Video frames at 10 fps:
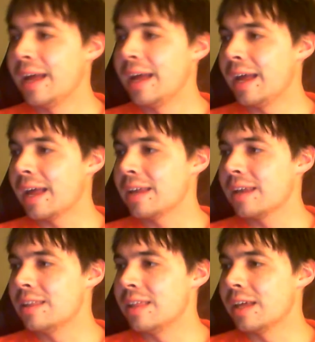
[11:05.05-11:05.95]
and
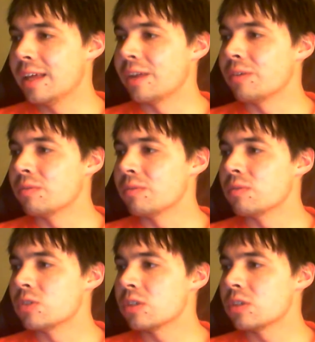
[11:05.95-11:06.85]
then
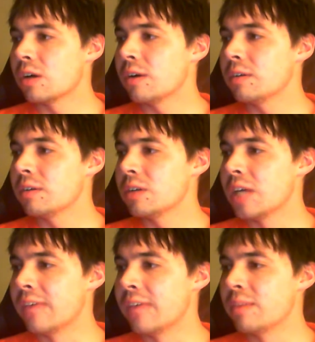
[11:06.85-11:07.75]
start
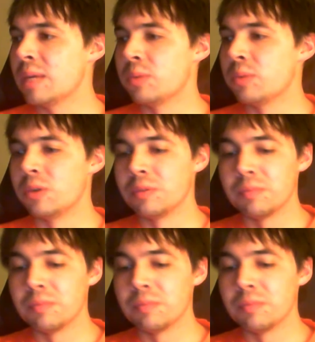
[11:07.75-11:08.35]
giving people